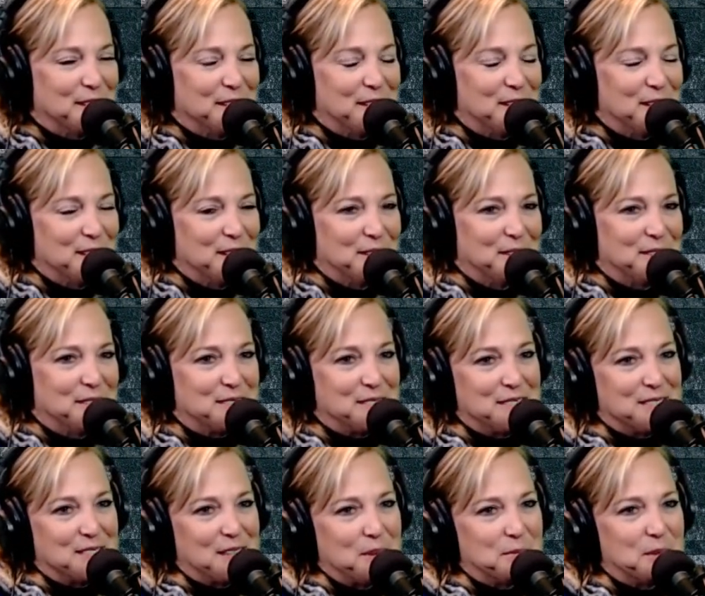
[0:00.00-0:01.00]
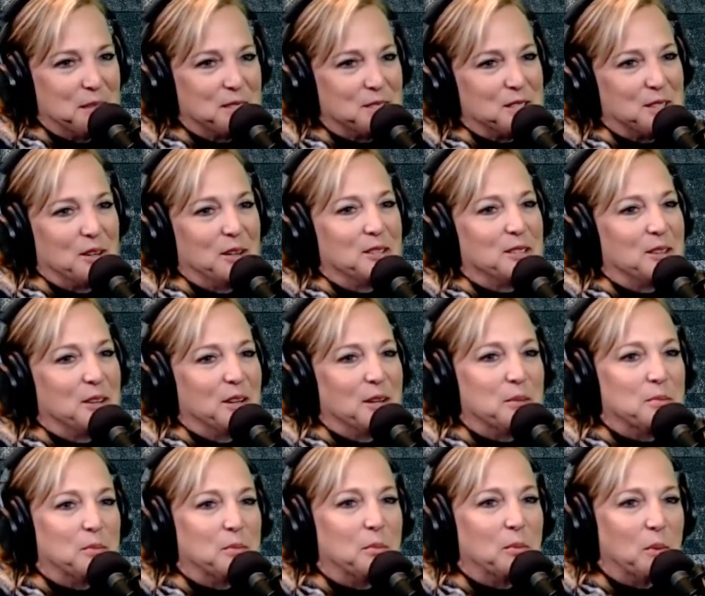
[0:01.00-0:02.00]
Oh, I'm going to start
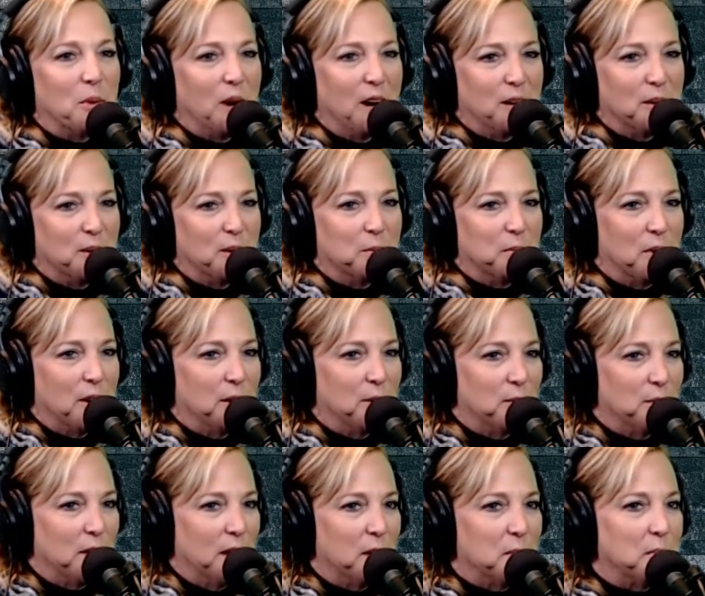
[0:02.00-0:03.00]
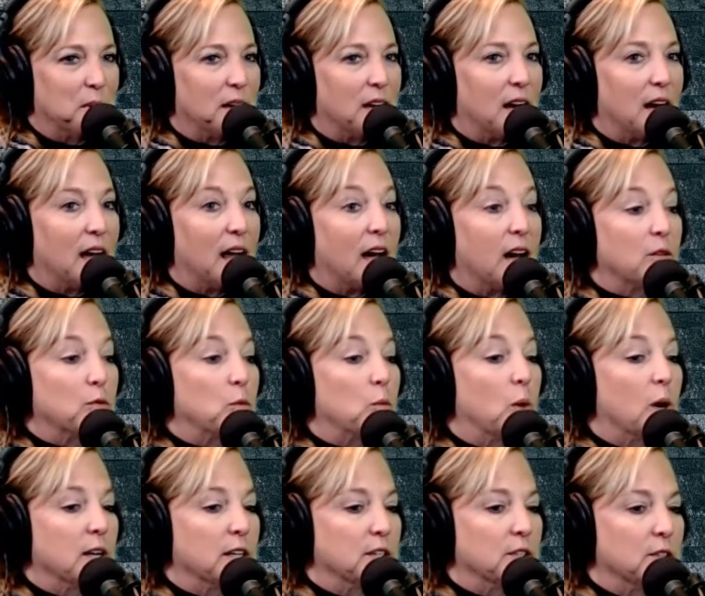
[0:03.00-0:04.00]
turning brighter and brighter red. But I have
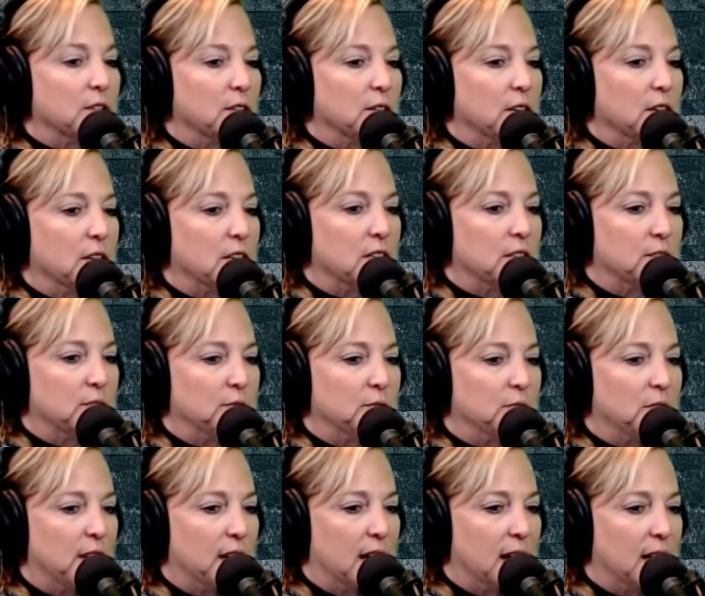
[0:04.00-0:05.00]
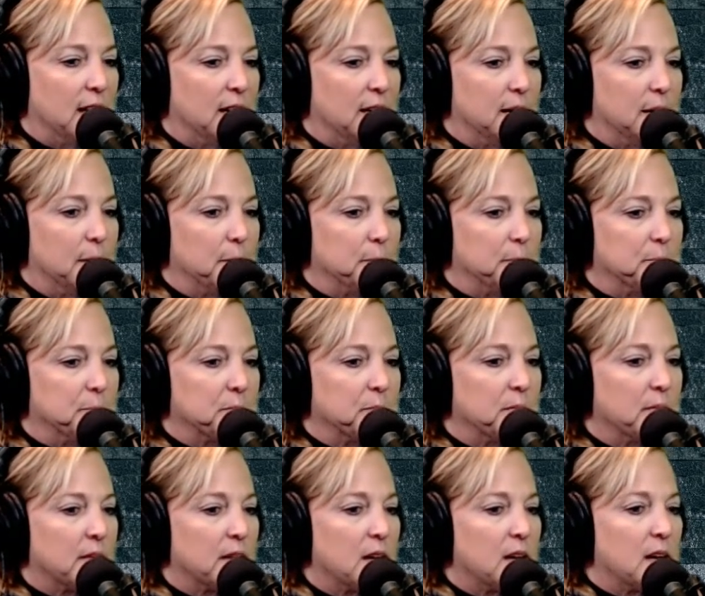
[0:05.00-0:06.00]
wondered if that
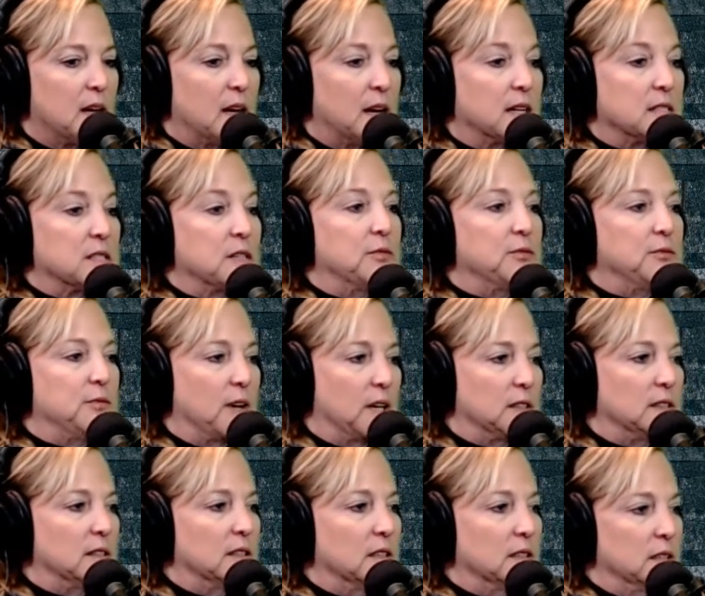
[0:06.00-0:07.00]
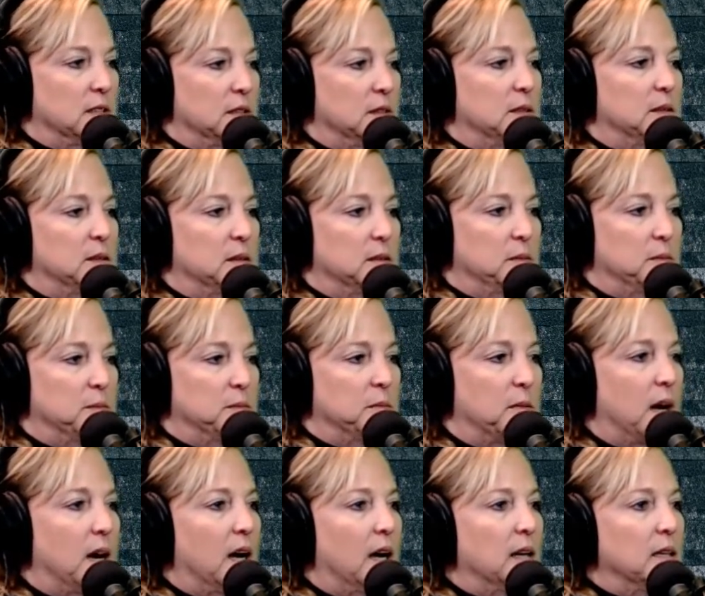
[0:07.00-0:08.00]
has affected
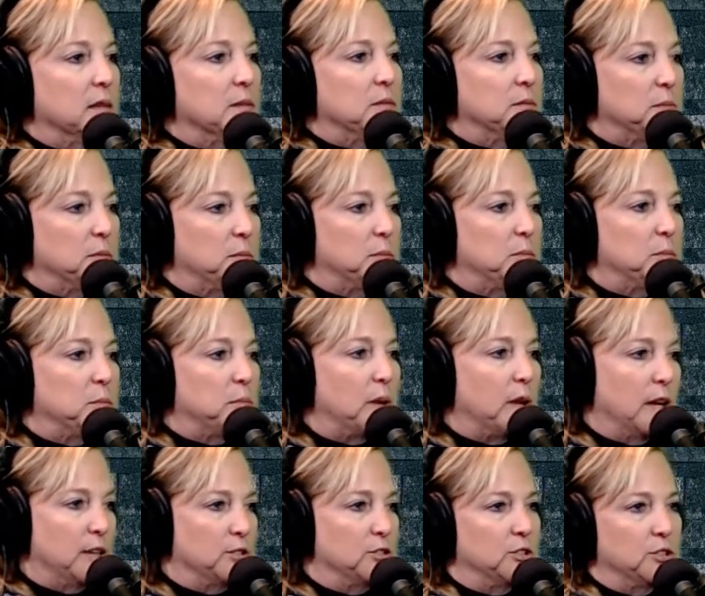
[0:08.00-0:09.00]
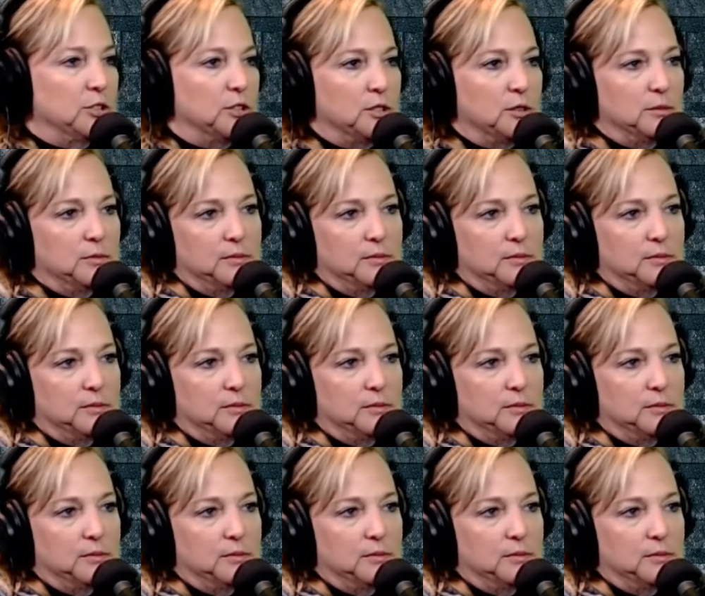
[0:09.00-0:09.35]
my pleasure.